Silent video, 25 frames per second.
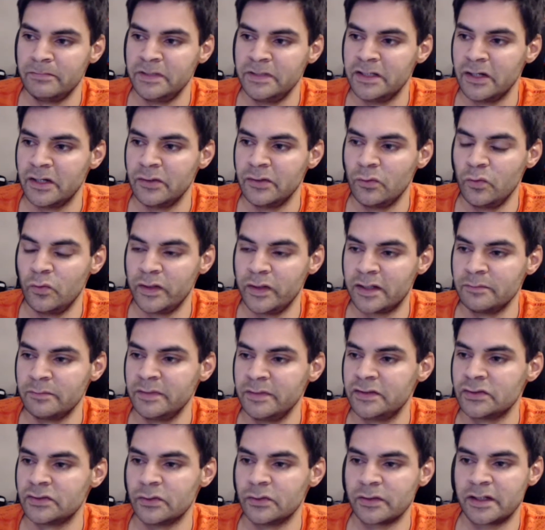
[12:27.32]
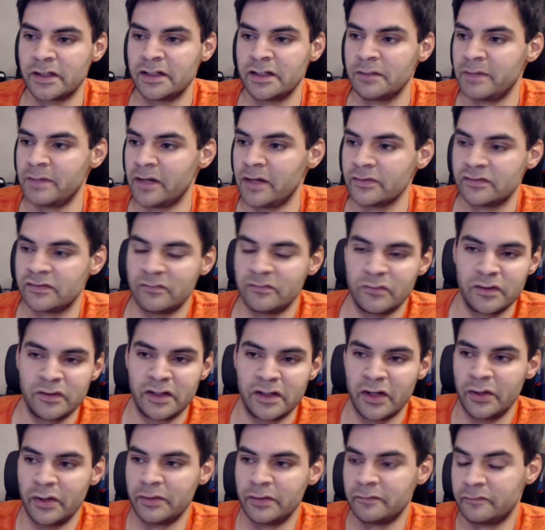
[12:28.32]
We can be talking about someone
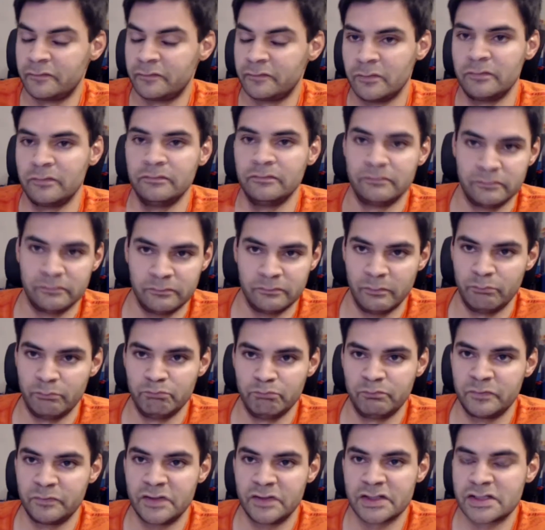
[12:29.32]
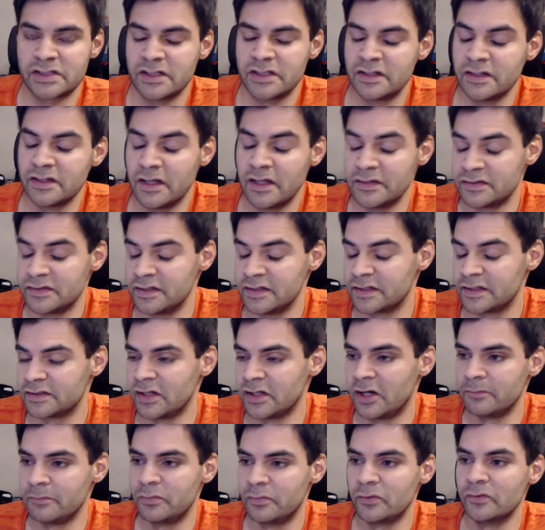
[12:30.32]
going from, just as an
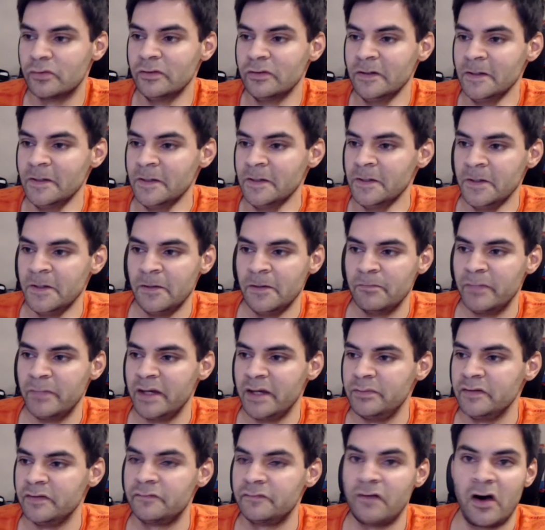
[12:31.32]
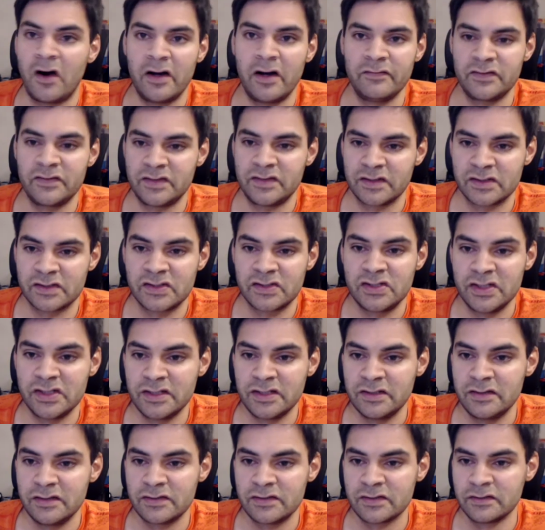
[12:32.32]
example, maybe 5-6
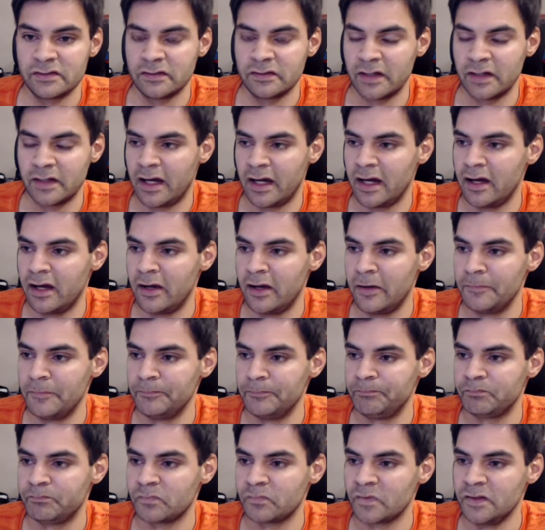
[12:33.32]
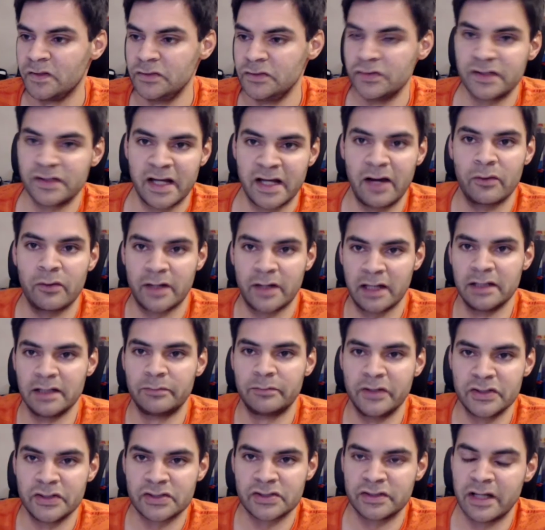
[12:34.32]
Gs using our
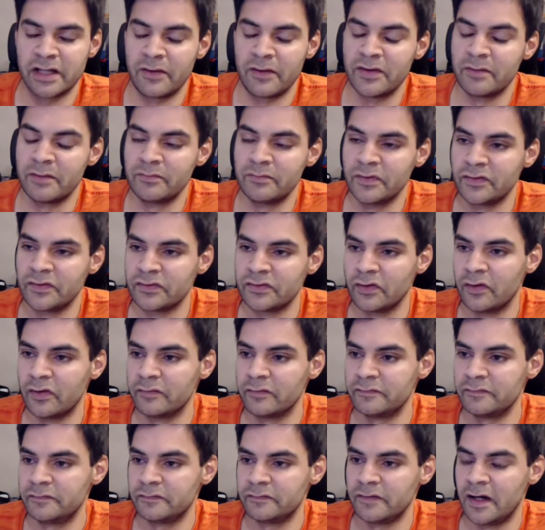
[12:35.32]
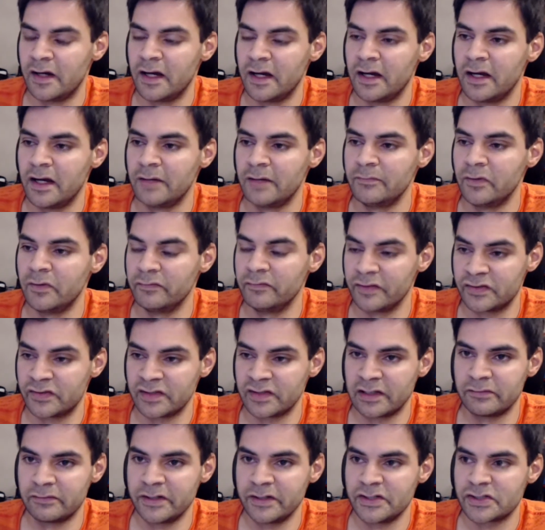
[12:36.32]
calibration, our numbers of
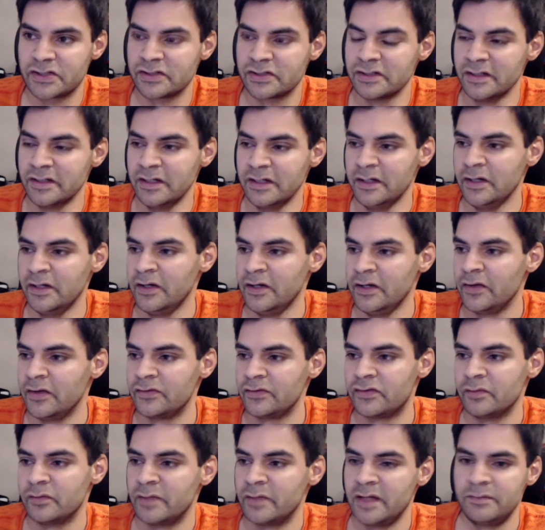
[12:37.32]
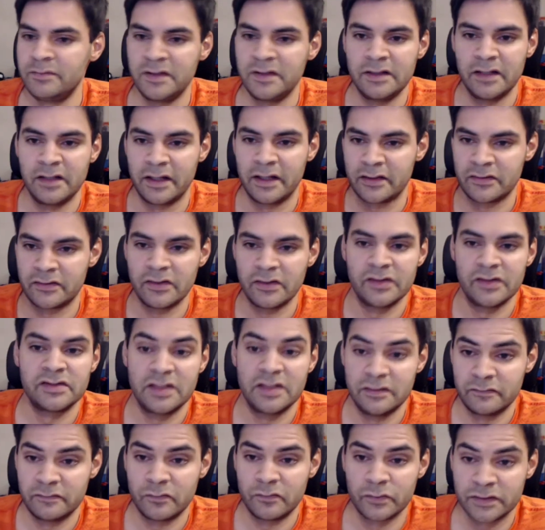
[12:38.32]
acceleration, to maybe like
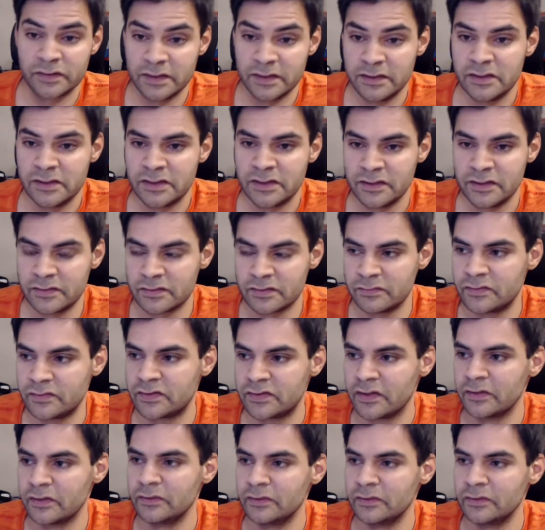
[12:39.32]
13-14 Gs. So